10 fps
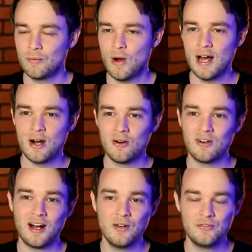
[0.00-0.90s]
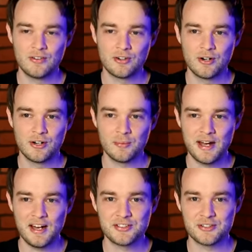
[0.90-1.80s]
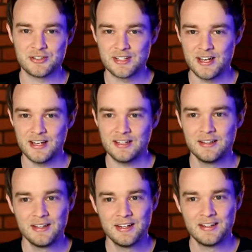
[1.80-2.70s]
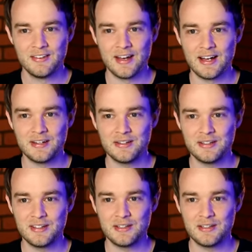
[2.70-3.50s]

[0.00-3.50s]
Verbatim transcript: wow, I've never heard a pastor say that